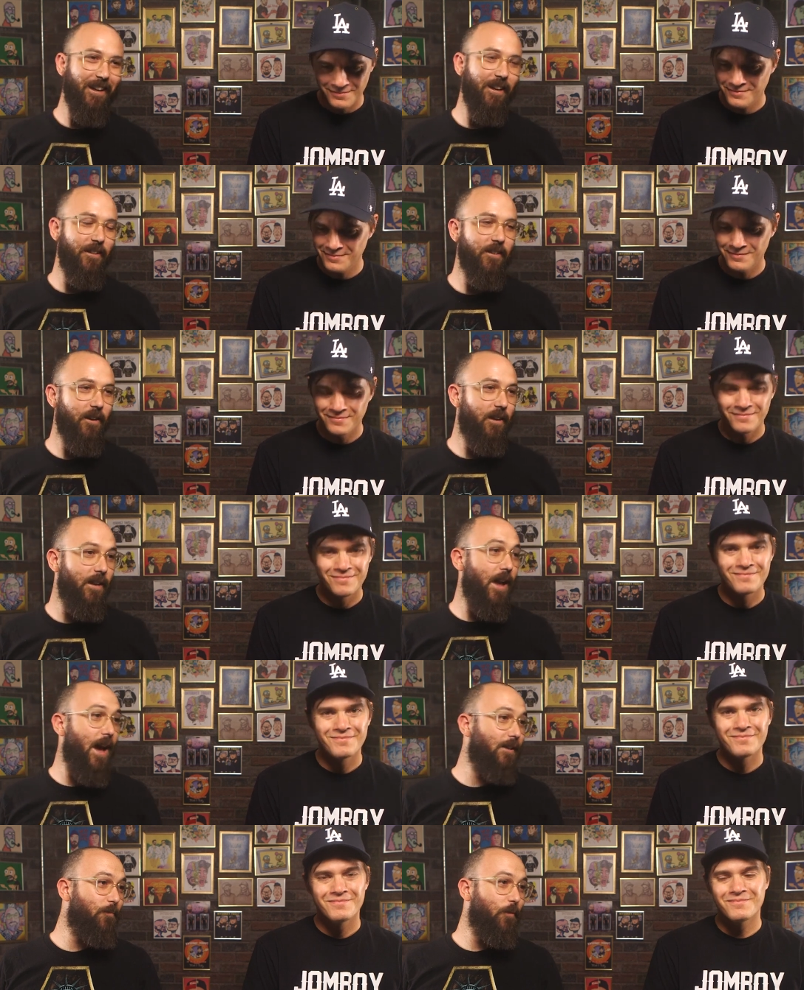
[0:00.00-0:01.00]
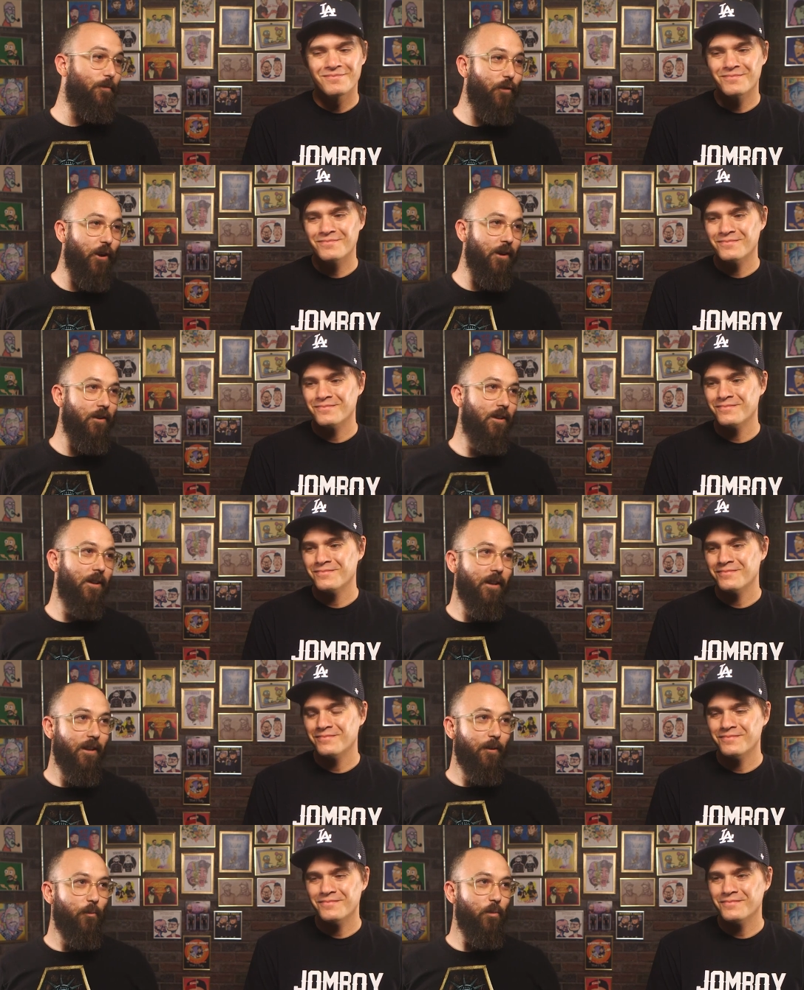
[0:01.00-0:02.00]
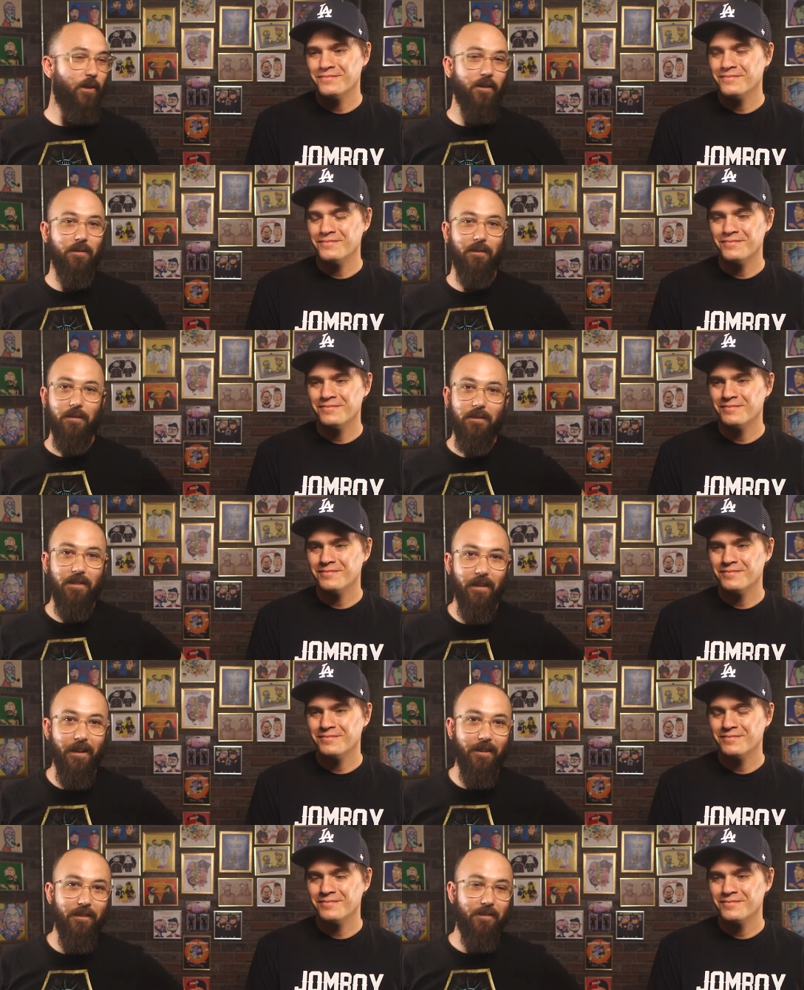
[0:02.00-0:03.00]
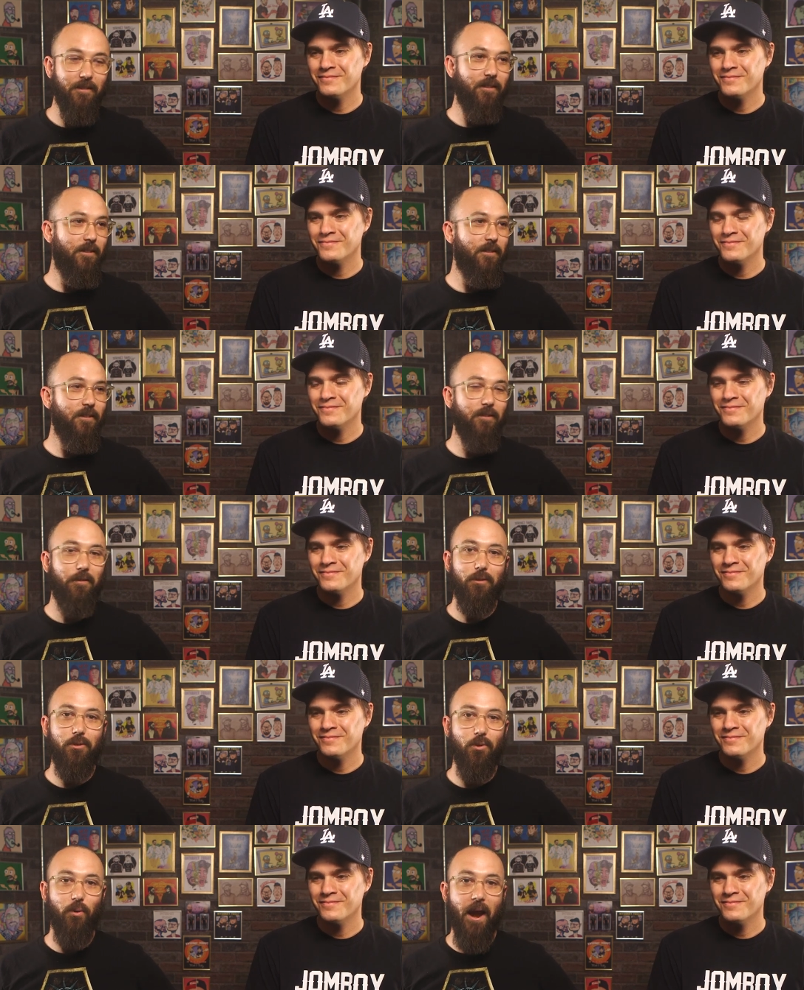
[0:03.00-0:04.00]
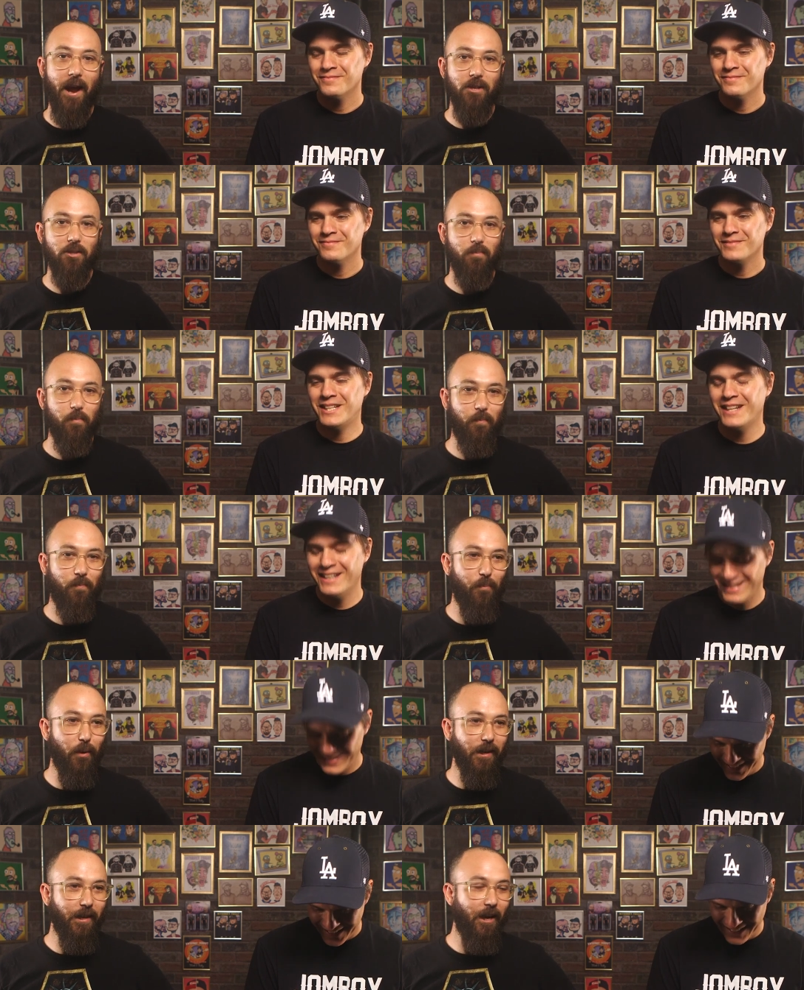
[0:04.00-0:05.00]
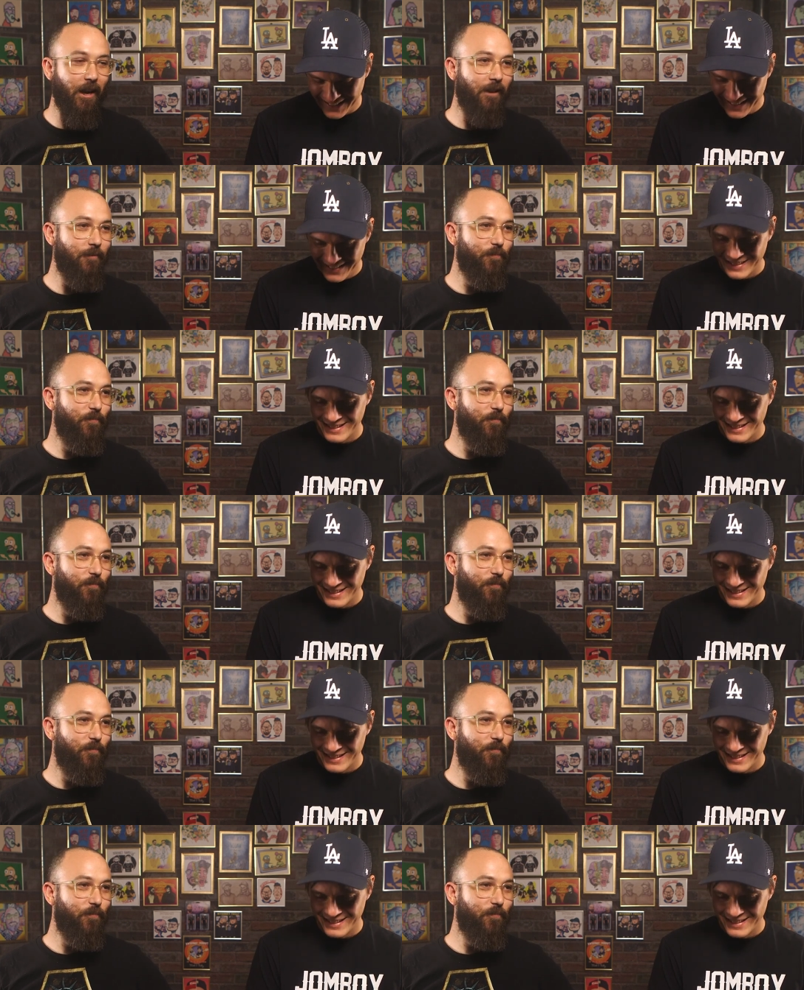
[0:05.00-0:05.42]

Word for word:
Speaker 1: And uh, he hasn't been fired because C N N is trash, but uh,